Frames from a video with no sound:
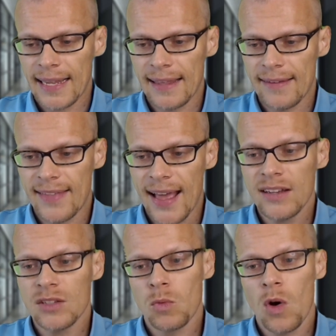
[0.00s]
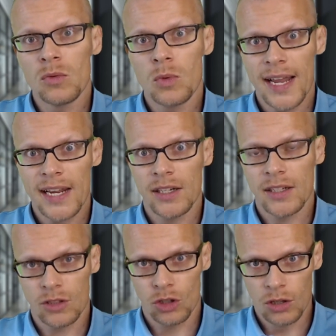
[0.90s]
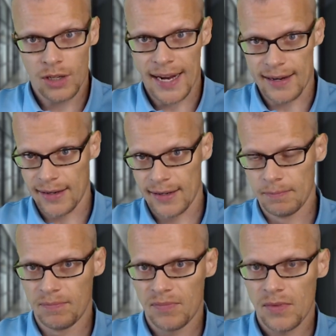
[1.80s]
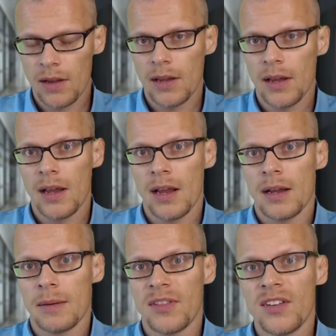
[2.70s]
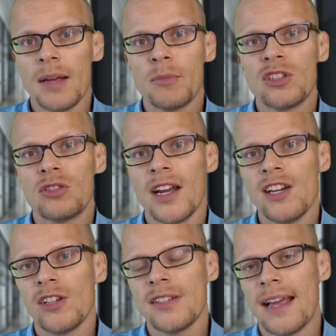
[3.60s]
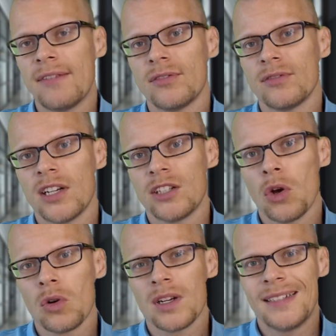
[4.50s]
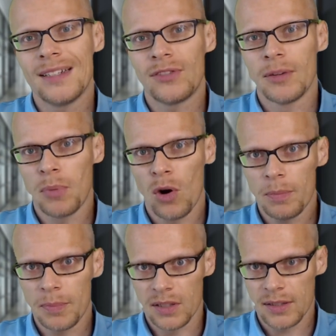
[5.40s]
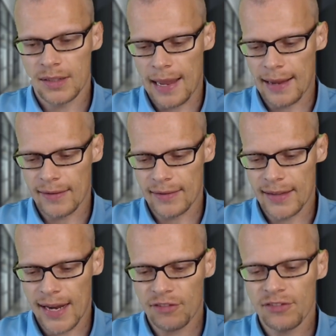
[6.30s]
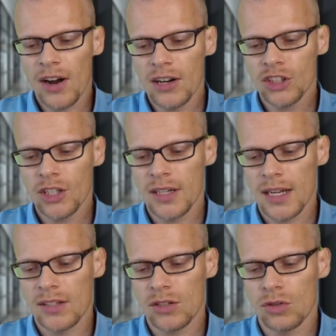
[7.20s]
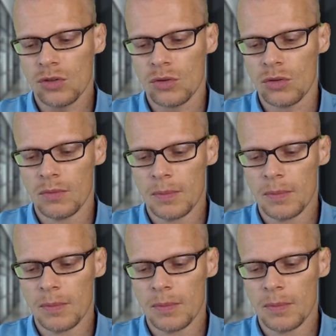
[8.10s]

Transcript: that is one way to look at it. But the demonstrations have a totally different purpose. Their function is to